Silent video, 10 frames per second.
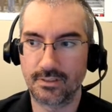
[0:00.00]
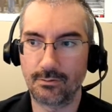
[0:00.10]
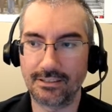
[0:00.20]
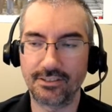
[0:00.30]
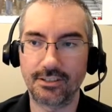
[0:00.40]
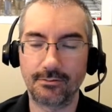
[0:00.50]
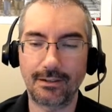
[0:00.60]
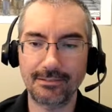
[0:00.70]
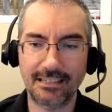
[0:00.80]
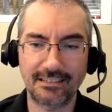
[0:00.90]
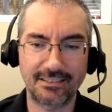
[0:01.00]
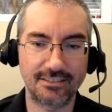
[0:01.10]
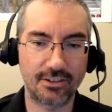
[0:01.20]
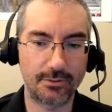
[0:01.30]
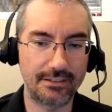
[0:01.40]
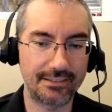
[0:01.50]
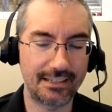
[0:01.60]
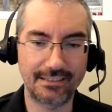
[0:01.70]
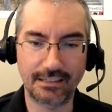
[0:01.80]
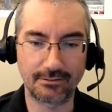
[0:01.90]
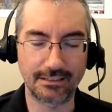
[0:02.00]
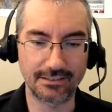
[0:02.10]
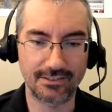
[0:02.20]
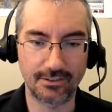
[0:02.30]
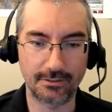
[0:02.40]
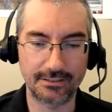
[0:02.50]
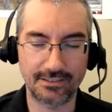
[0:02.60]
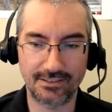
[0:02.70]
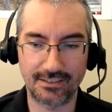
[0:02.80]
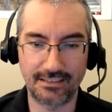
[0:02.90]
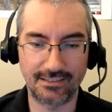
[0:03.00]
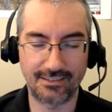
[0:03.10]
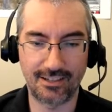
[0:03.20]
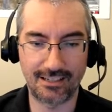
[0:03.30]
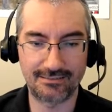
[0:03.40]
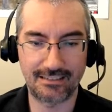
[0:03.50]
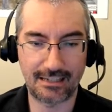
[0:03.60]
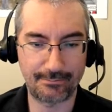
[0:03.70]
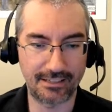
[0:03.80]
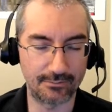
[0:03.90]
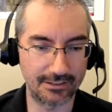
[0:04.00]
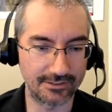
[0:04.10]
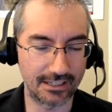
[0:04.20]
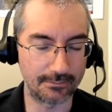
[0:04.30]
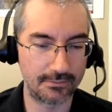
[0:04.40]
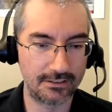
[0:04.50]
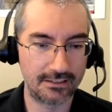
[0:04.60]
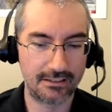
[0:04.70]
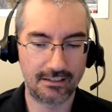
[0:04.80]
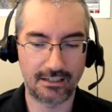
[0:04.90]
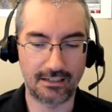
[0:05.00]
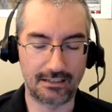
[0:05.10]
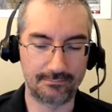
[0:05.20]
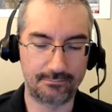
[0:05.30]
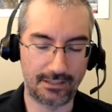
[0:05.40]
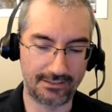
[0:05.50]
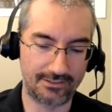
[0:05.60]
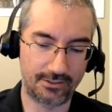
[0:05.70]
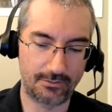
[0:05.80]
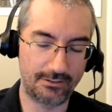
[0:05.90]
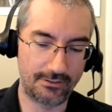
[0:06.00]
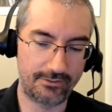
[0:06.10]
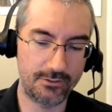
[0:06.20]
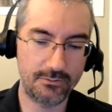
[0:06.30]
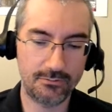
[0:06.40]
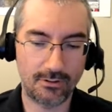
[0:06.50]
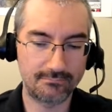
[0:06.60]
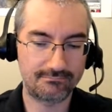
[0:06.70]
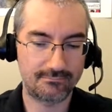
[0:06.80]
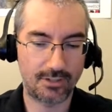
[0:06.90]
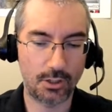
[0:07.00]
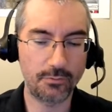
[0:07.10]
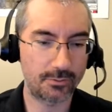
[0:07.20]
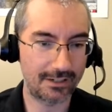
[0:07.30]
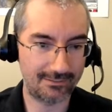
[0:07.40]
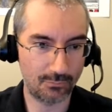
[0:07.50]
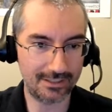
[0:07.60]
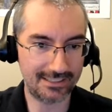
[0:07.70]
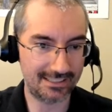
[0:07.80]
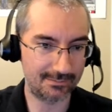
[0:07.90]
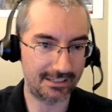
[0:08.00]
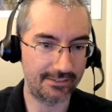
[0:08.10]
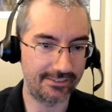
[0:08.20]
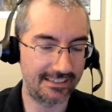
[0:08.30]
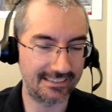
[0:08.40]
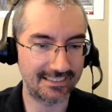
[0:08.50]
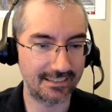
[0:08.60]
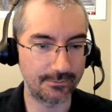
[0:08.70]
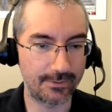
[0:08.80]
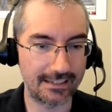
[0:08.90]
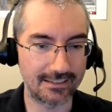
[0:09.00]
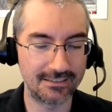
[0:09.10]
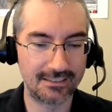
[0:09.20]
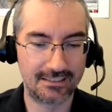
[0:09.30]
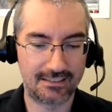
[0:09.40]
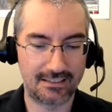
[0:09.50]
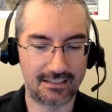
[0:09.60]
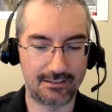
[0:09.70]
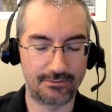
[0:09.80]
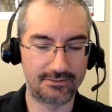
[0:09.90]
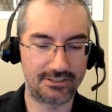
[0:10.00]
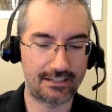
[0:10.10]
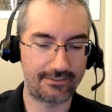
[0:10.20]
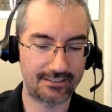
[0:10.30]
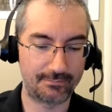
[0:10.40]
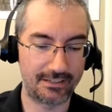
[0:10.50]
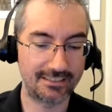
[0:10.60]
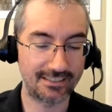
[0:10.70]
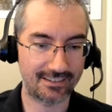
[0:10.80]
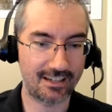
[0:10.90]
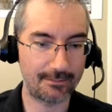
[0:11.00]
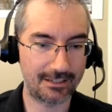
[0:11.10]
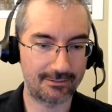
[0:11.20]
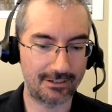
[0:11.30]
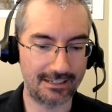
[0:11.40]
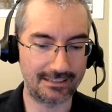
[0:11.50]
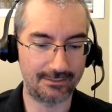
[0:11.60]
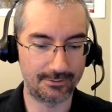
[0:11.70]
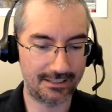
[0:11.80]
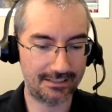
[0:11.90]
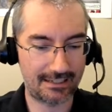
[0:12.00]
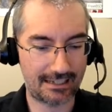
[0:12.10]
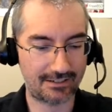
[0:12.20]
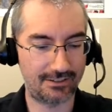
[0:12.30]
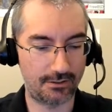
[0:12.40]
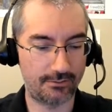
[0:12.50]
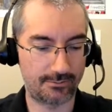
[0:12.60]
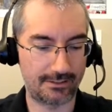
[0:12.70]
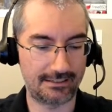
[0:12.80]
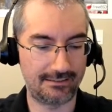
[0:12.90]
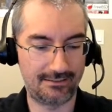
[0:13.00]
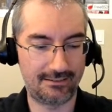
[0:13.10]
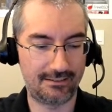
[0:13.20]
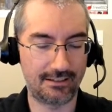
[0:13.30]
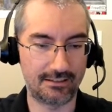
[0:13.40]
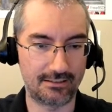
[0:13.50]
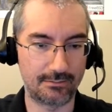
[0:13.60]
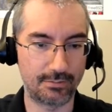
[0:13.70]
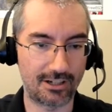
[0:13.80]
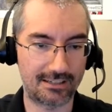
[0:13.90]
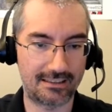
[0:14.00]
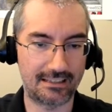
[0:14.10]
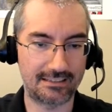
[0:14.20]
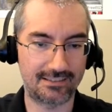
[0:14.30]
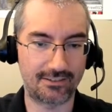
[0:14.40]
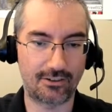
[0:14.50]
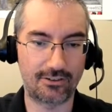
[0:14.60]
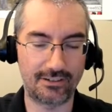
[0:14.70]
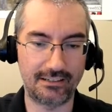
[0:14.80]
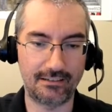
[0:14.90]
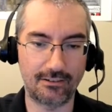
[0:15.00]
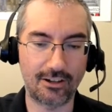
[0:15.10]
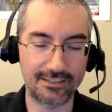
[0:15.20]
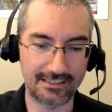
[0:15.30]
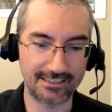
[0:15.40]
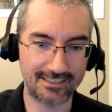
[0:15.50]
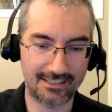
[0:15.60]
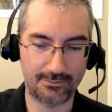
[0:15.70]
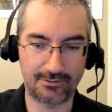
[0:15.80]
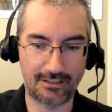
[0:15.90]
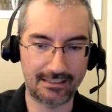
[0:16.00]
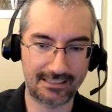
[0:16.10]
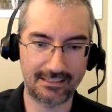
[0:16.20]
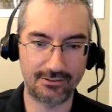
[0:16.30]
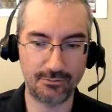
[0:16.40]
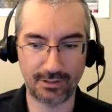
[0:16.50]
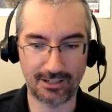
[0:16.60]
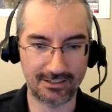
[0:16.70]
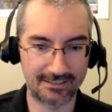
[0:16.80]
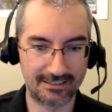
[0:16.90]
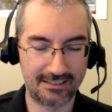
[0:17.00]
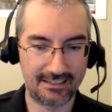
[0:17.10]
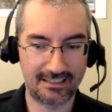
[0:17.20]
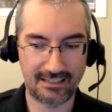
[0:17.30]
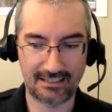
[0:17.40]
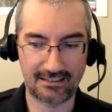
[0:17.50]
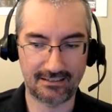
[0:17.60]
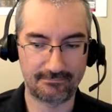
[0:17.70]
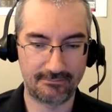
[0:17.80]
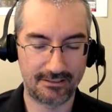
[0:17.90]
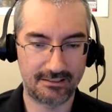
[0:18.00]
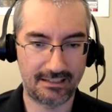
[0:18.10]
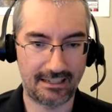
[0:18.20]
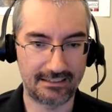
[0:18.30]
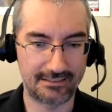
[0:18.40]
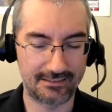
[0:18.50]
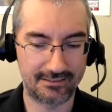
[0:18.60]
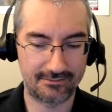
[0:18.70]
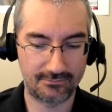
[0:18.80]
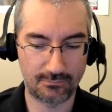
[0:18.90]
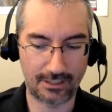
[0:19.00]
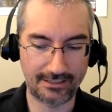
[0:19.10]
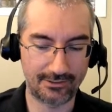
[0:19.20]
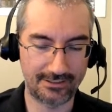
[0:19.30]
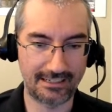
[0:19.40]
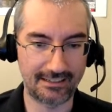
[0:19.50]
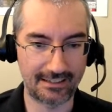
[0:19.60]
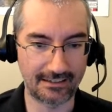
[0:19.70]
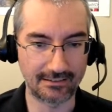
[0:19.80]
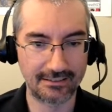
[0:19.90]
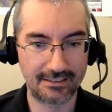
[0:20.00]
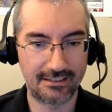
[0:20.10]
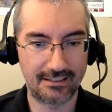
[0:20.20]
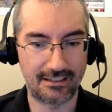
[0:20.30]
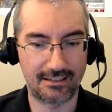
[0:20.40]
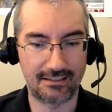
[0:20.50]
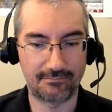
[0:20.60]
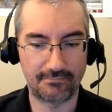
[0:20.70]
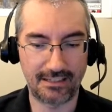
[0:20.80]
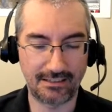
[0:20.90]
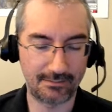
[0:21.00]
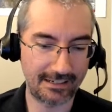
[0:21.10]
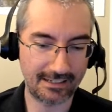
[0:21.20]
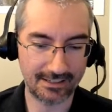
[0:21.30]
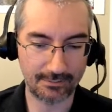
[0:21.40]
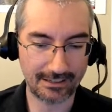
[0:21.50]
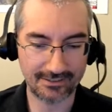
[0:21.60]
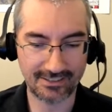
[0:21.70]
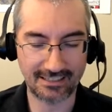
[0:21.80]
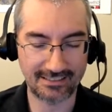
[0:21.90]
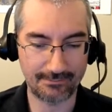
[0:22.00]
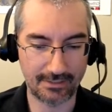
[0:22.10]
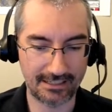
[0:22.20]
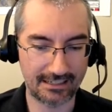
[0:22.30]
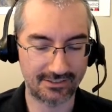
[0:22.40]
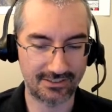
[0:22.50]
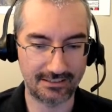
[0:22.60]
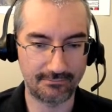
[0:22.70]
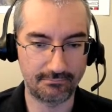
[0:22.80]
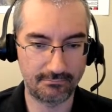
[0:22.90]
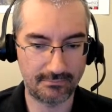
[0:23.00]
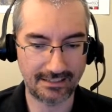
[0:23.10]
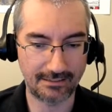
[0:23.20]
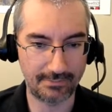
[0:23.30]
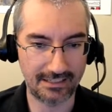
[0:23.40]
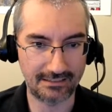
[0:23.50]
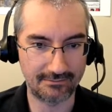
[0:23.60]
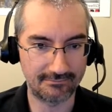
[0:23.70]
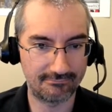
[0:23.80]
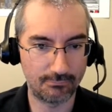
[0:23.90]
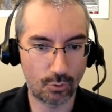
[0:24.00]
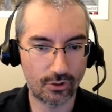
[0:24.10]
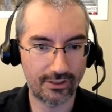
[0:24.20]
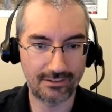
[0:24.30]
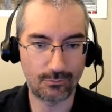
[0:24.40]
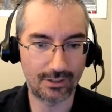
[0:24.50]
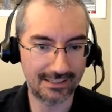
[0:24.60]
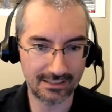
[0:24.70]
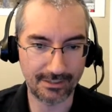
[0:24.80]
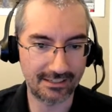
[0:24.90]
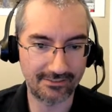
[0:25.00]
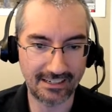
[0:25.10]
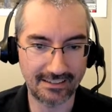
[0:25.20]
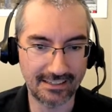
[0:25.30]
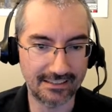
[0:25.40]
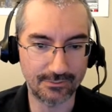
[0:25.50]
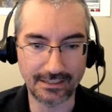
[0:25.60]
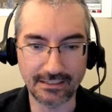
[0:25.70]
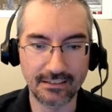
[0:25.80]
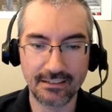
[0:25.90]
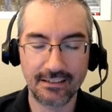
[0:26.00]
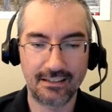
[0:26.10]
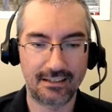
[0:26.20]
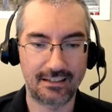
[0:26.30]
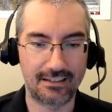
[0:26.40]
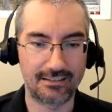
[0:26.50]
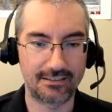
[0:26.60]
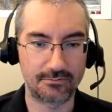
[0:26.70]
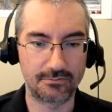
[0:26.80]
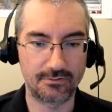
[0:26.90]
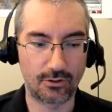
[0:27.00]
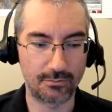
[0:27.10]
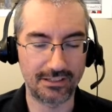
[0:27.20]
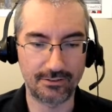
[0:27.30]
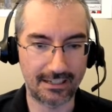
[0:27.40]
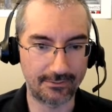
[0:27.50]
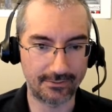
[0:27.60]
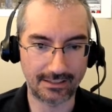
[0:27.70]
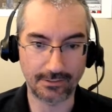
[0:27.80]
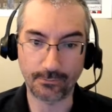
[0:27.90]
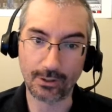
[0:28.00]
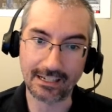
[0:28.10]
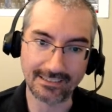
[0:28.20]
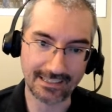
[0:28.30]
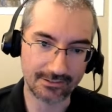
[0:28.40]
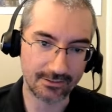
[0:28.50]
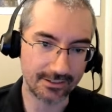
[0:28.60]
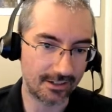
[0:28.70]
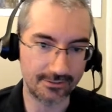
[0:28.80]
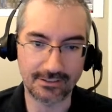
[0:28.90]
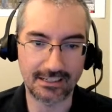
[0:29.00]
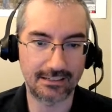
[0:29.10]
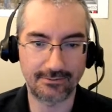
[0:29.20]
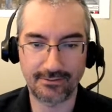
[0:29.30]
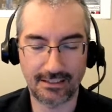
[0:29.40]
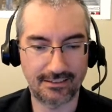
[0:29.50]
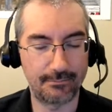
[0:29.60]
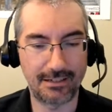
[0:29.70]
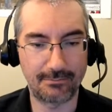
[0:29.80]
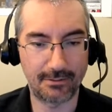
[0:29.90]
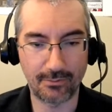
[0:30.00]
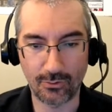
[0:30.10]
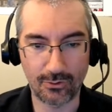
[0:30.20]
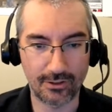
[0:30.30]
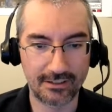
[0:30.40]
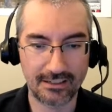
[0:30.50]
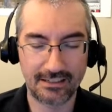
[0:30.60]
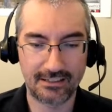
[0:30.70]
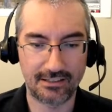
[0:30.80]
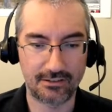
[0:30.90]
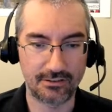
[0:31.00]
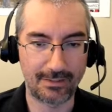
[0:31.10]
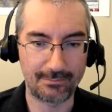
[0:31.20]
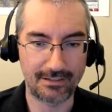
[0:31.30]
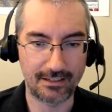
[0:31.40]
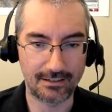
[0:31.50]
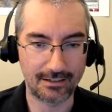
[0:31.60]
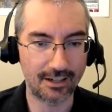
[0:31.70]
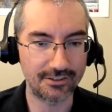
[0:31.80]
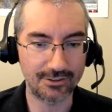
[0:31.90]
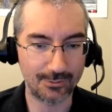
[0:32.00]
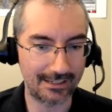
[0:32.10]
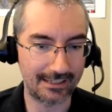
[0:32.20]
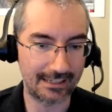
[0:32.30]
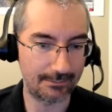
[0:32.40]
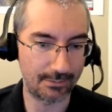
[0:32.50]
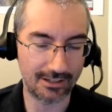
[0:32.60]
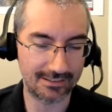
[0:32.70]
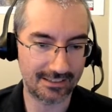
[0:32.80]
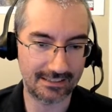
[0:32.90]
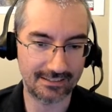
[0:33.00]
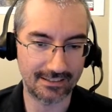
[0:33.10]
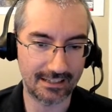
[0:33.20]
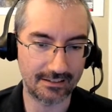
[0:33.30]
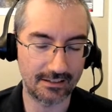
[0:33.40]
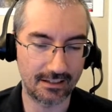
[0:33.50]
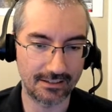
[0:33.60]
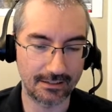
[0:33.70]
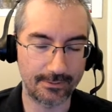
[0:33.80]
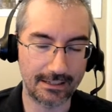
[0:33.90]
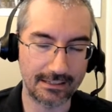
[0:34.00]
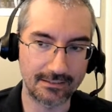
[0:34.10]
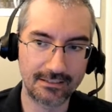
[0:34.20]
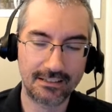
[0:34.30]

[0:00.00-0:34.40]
Right. So the replication is always asynchronous, so it's not happening in real time. Okay. But so if you overwrite 1 kilobyte of an existing file, ZFS, because it's copy on write, it will not actually overwrite the block that's already on disk. It will allocate a new block and write your data there. Then depending on the record size, it might actually end up being more than 1 kilobyte of data that gets written. Normally you'd have like a 4K sector on the hard drive as the minimum, or there might be 128K block size on that file.